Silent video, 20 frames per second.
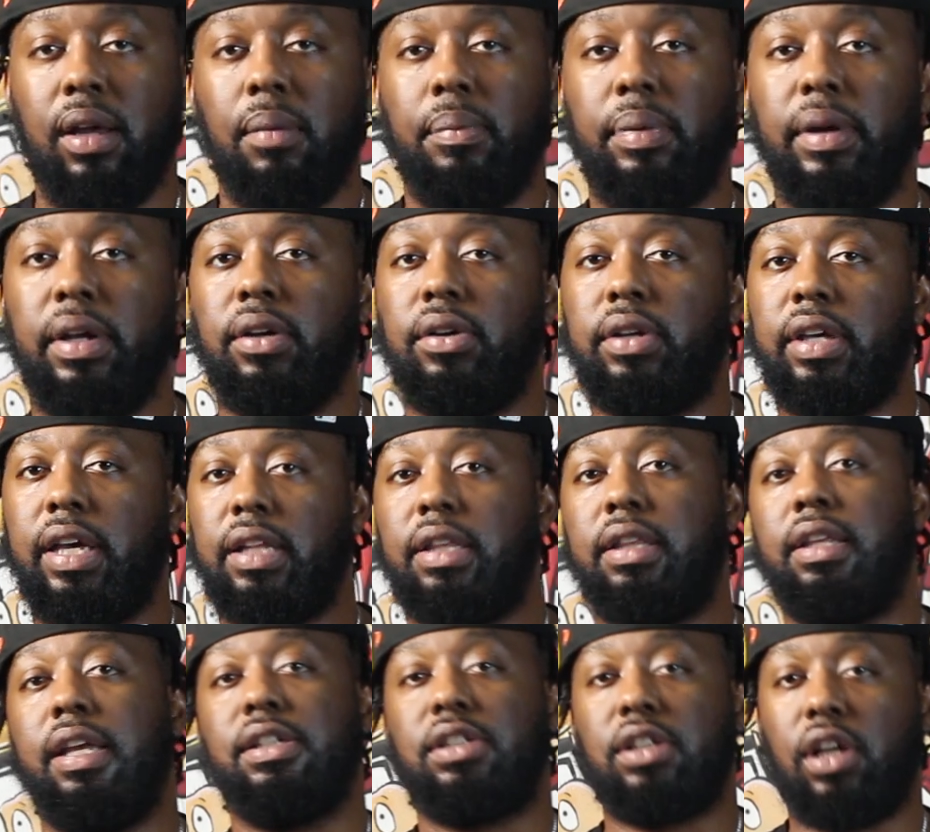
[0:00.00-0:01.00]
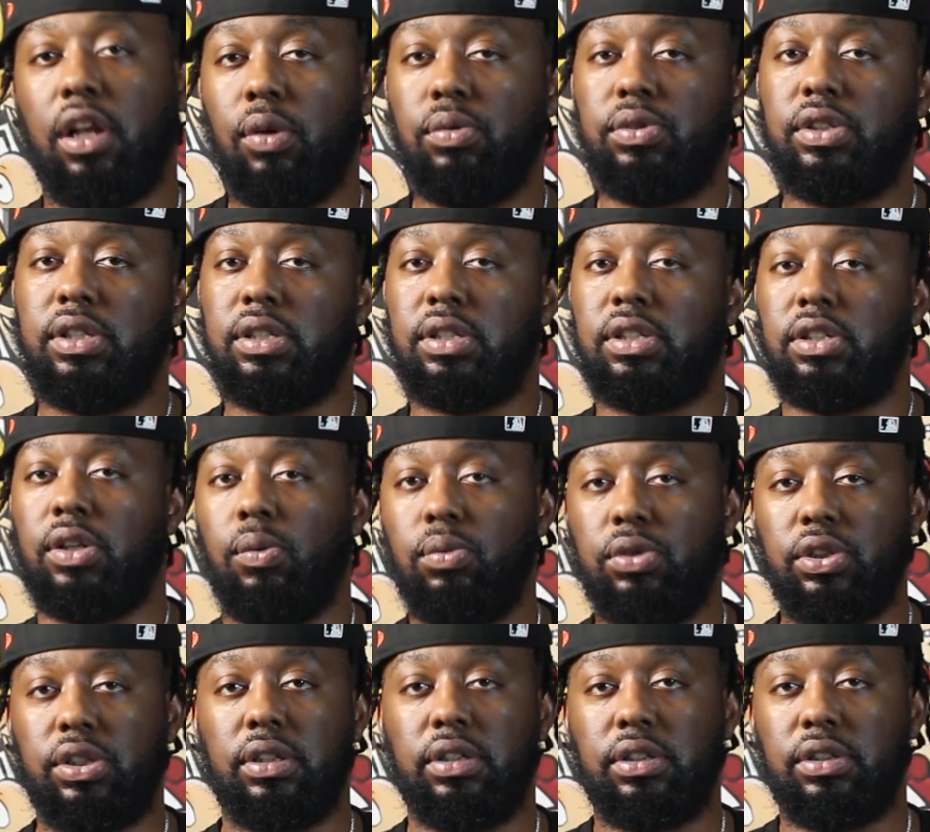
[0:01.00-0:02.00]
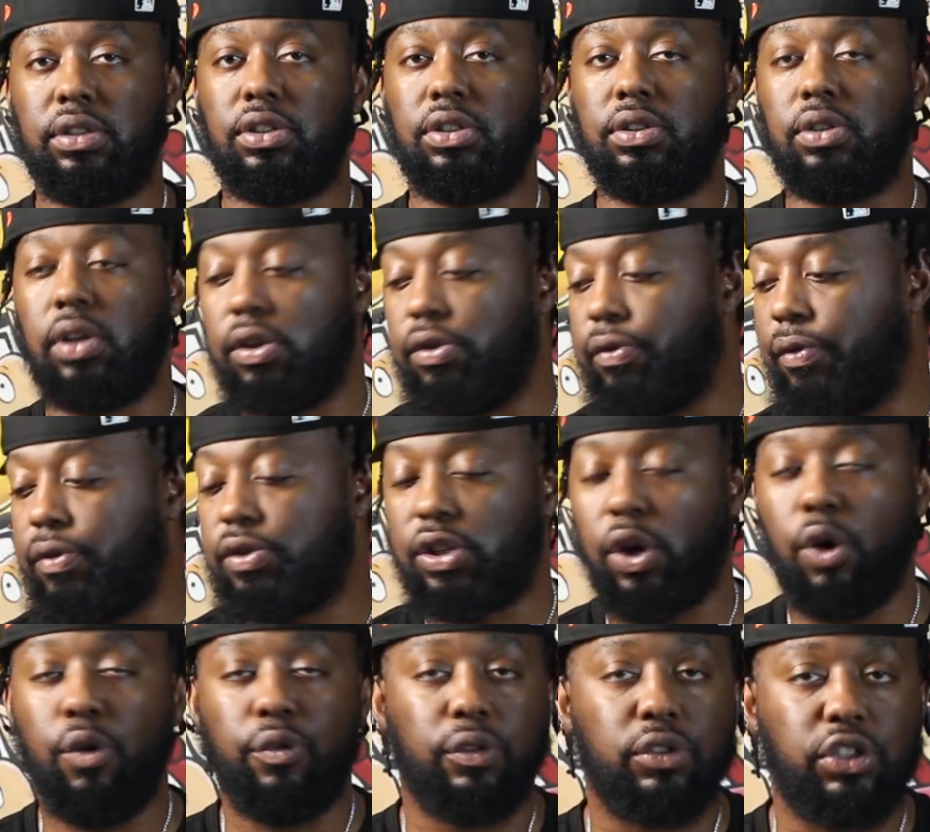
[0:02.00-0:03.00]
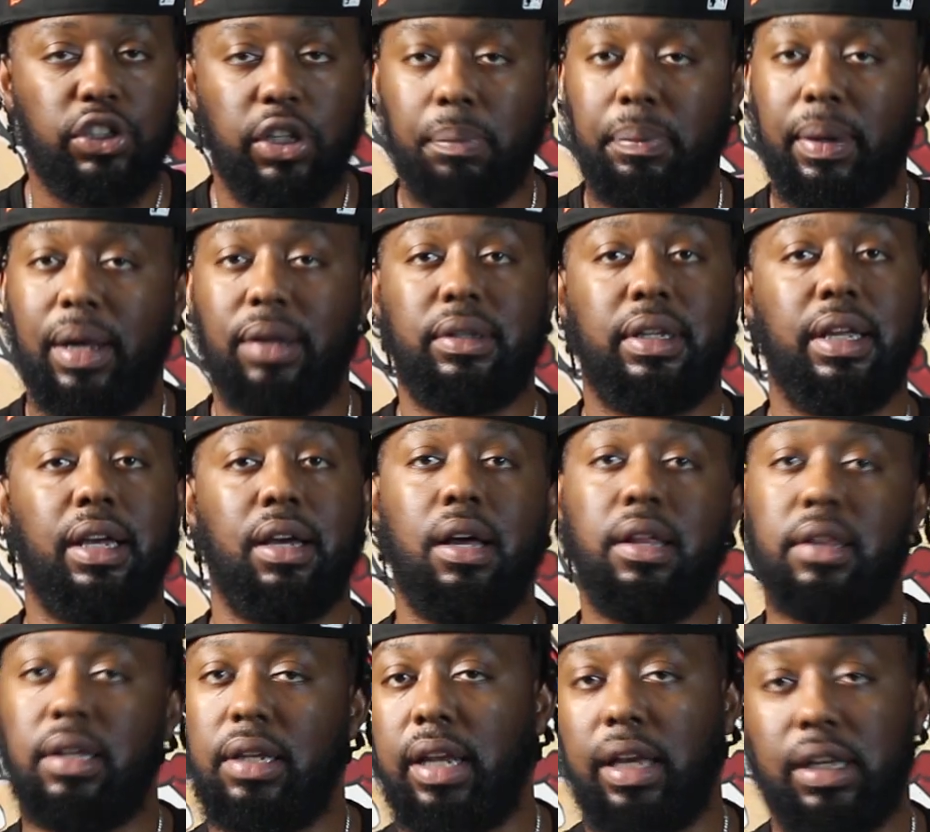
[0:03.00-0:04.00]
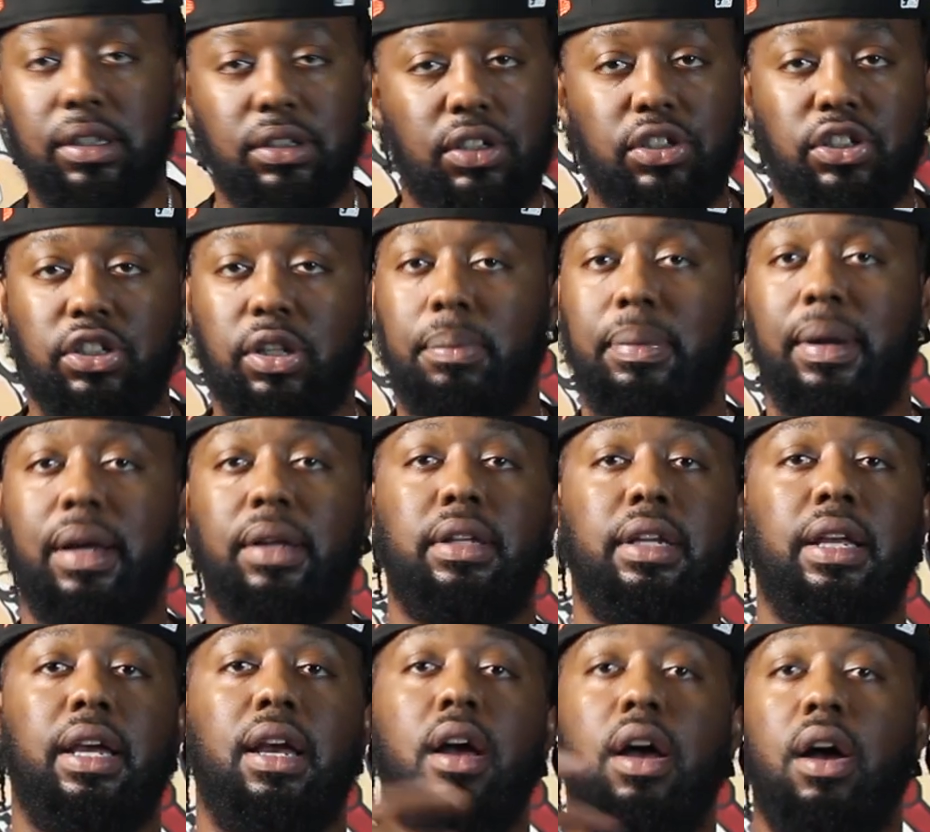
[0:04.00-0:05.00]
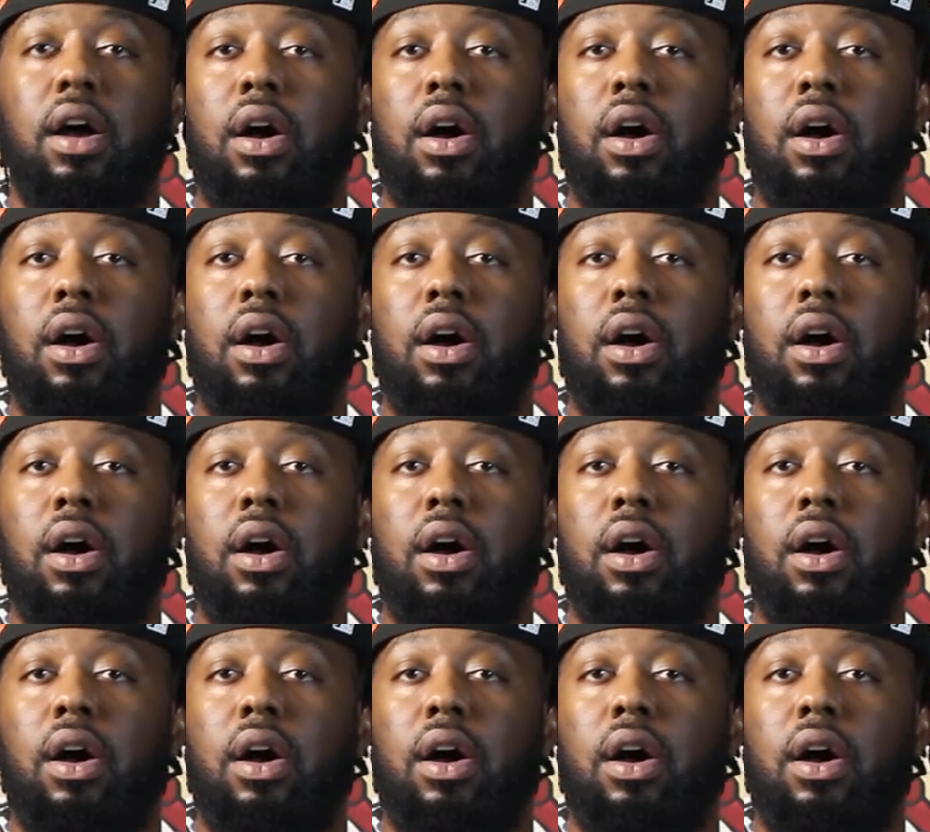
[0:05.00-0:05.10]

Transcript: but it'll get his closest soldier surf surf will jump out there. Other niggas will jump out there.